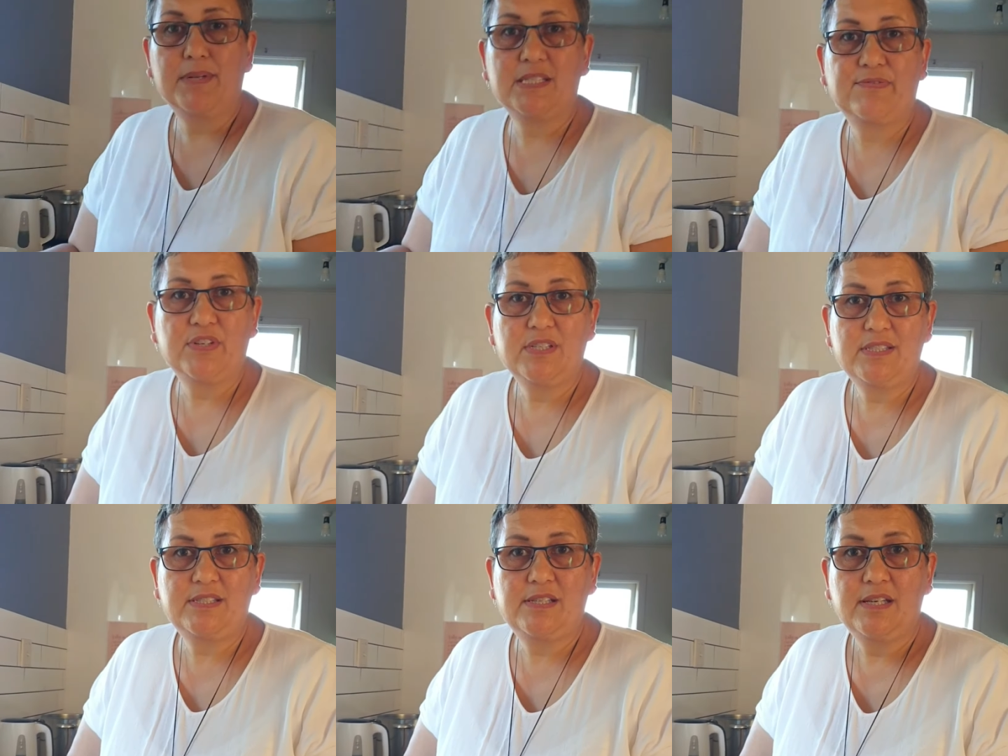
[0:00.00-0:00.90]
minutes
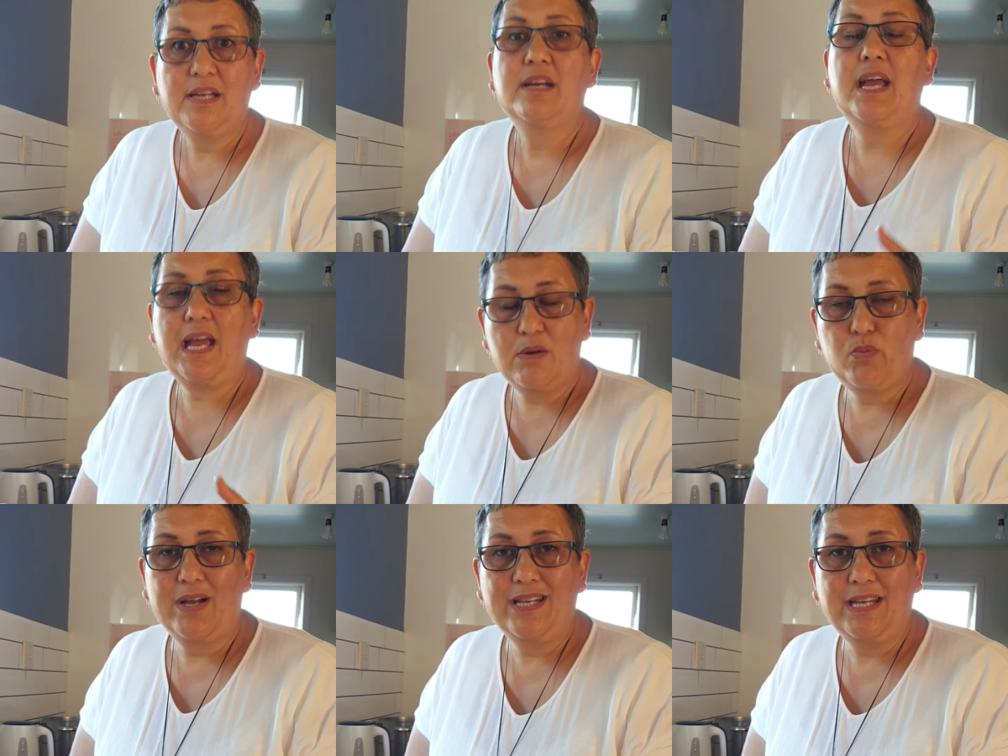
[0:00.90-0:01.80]
first, add
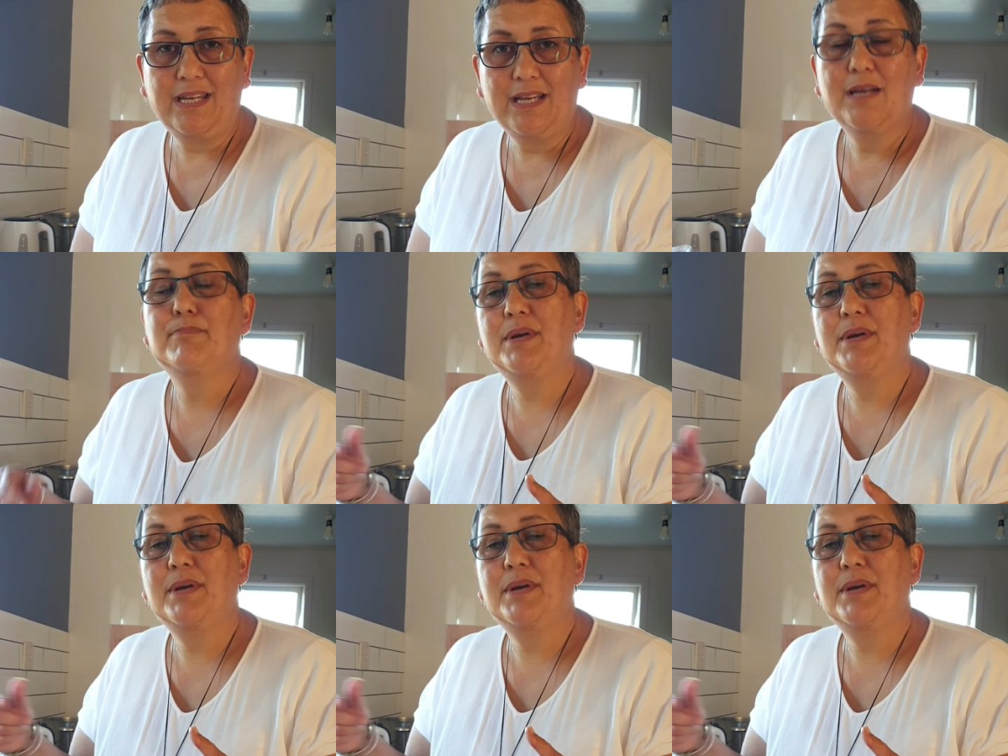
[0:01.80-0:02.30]
1 egg.